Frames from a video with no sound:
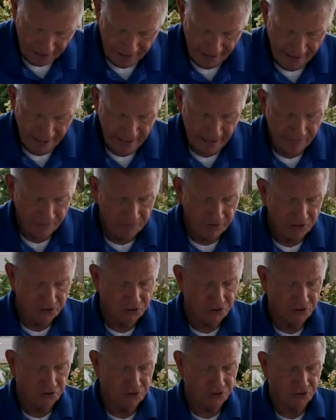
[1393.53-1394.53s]
I have,
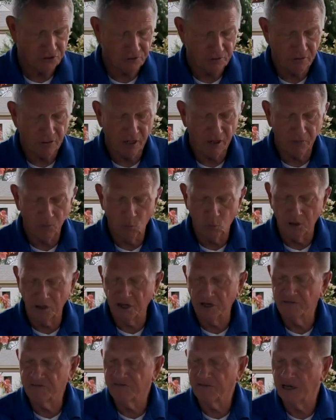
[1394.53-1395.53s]
this is one
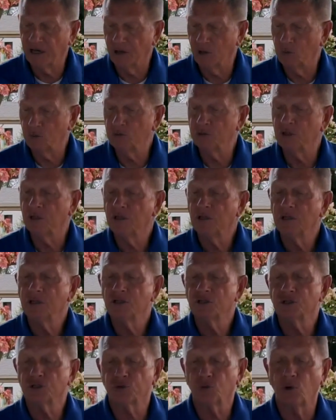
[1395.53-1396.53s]
I found,
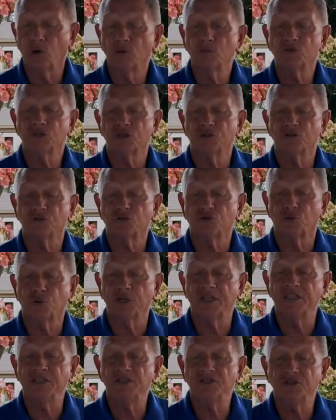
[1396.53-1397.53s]
shrubs and
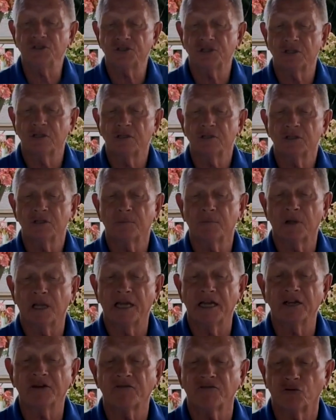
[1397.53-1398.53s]
trees to
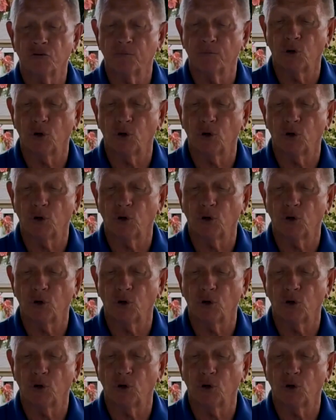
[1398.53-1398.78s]
plant for